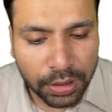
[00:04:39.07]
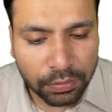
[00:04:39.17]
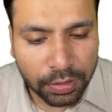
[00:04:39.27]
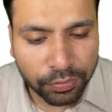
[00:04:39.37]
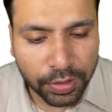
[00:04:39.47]

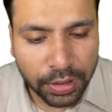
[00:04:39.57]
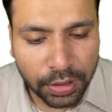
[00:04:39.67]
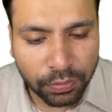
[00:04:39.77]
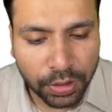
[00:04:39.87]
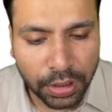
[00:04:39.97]
liver
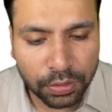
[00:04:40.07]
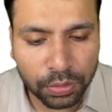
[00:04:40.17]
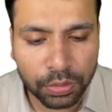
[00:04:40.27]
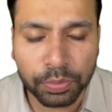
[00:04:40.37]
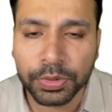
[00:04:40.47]
failure, what I
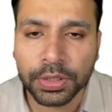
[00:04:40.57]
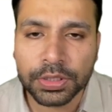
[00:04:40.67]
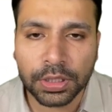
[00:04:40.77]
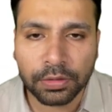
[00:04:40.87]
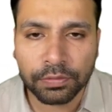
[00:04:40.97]
told you,
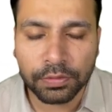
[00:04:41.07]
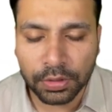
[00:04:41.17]
PHLF.